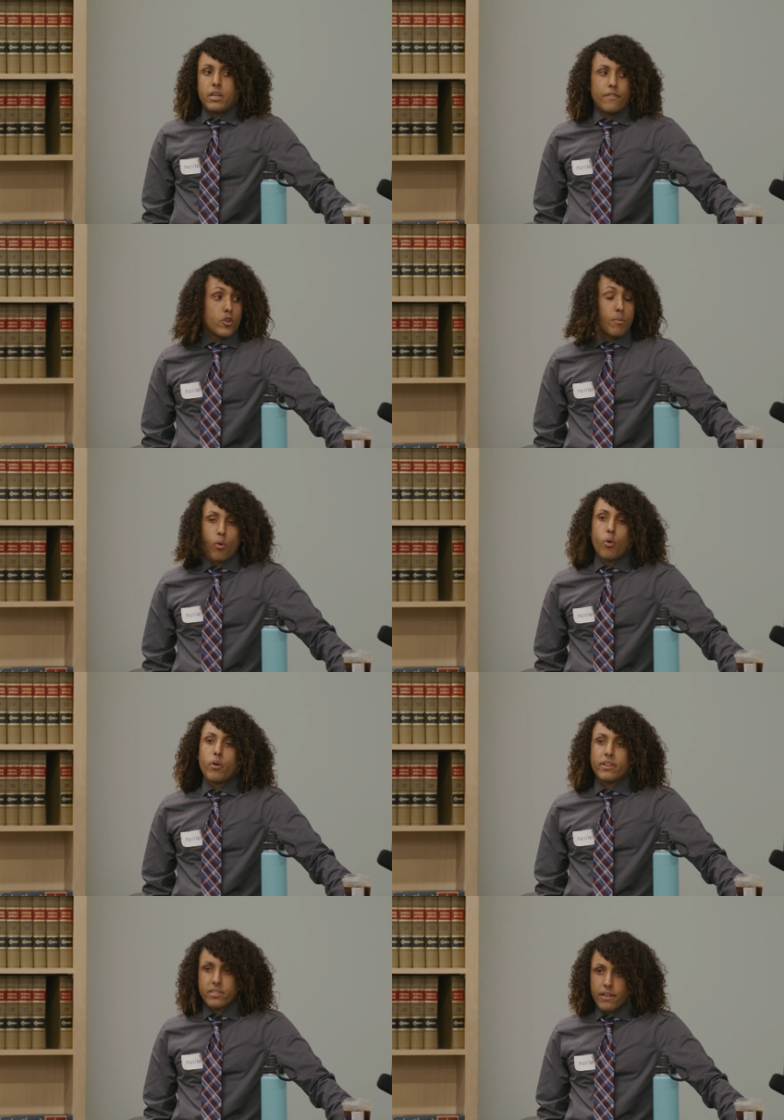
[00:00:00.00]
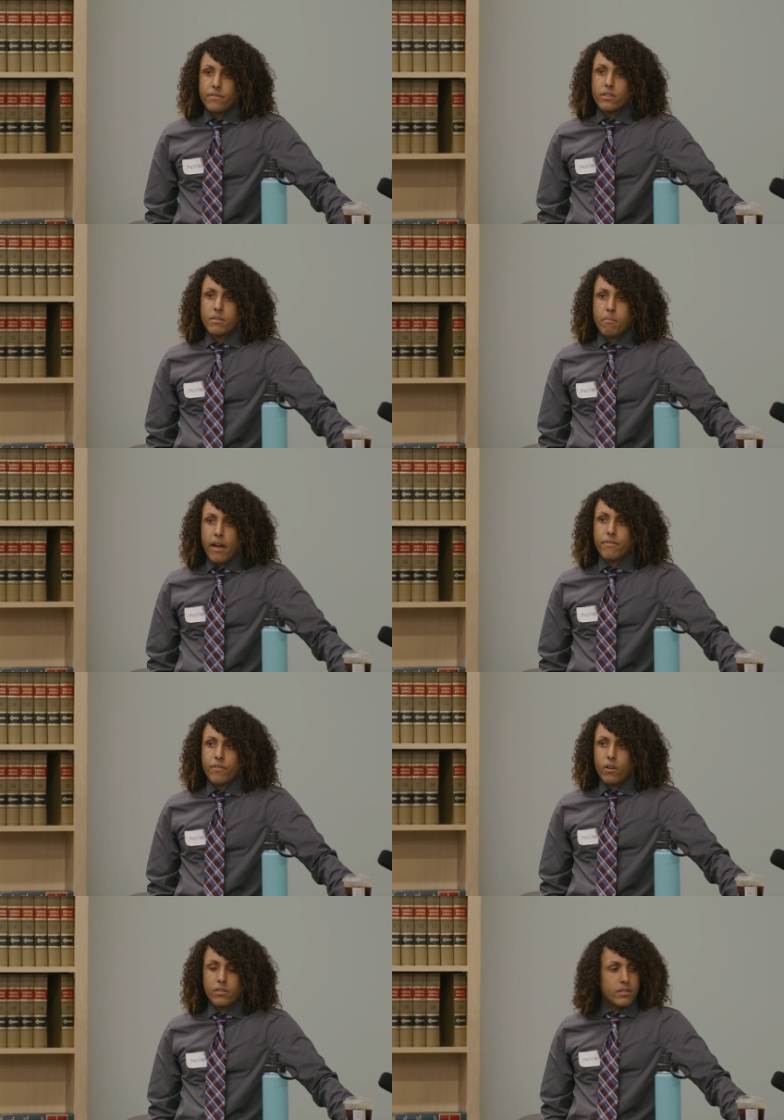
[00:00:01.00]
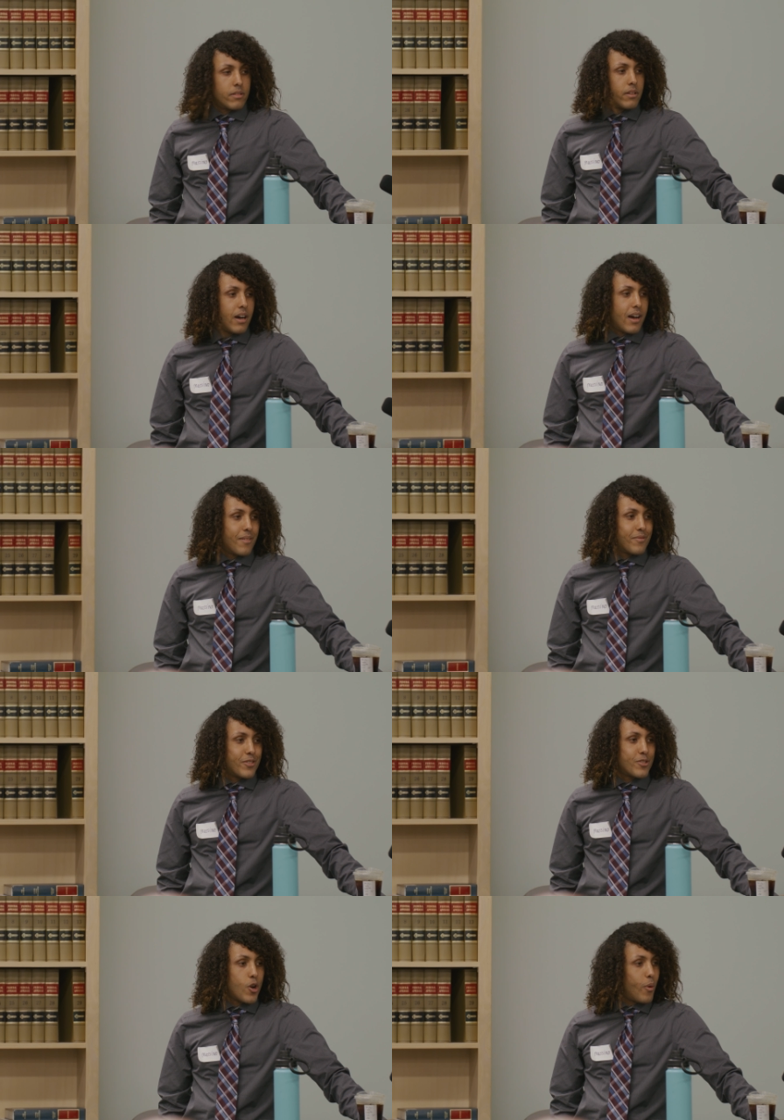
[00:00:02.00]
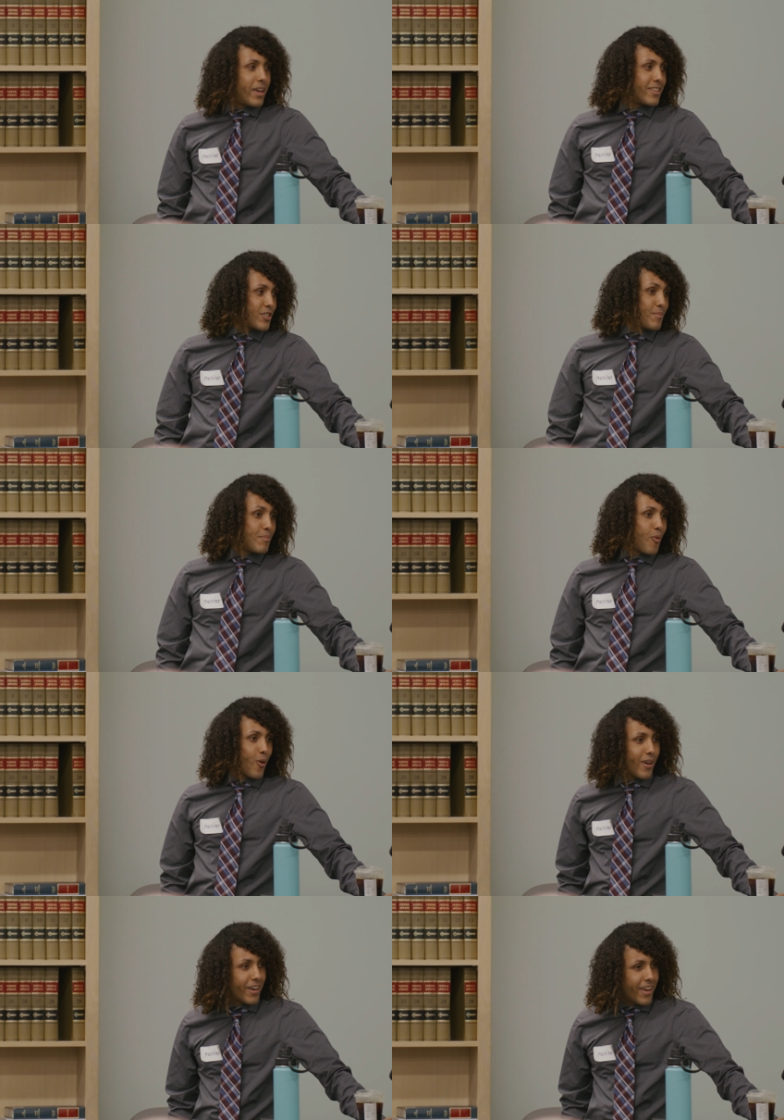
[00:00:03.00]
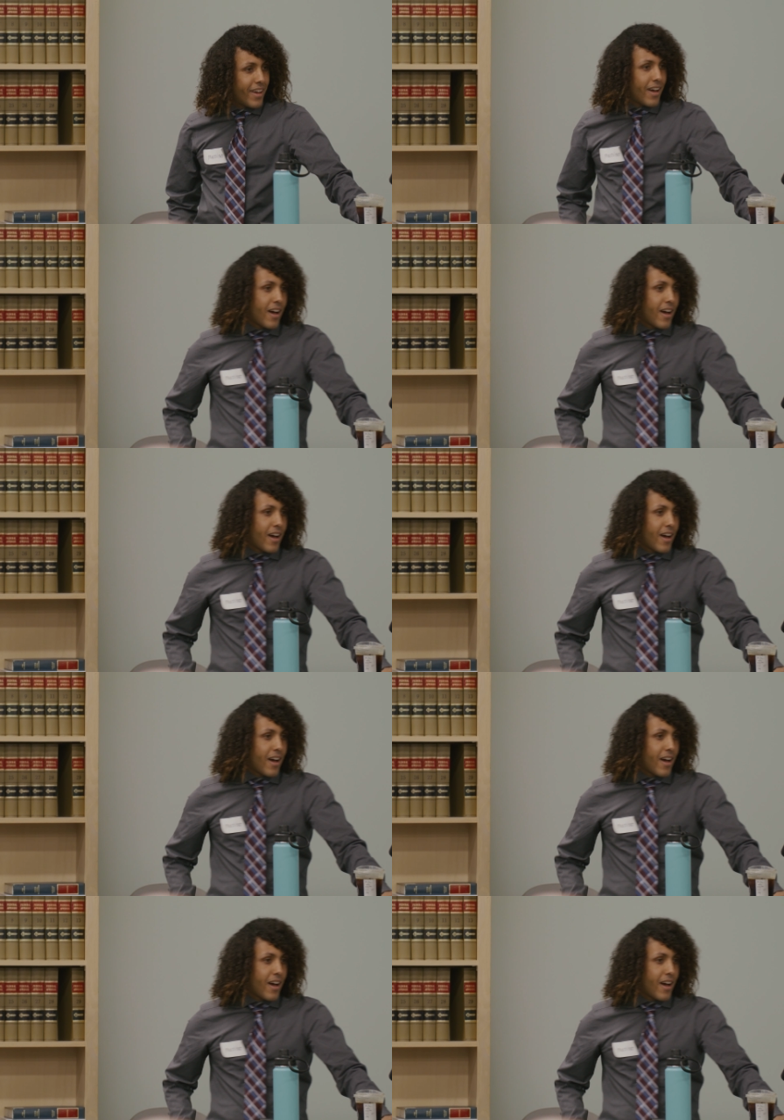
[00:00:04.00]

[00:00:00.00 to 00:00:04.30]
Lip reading: if you're bored, it's definitely my fault. There's no way this should be boring.